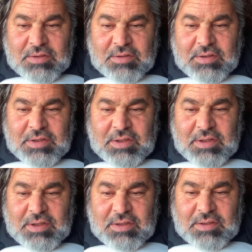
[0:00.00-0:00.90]

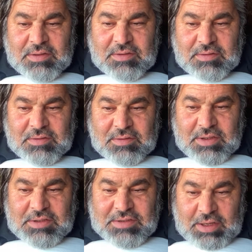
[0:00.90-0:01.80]
the
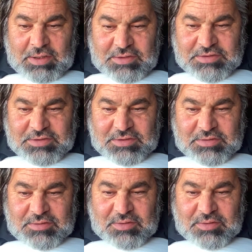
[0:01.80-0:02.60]
intelligent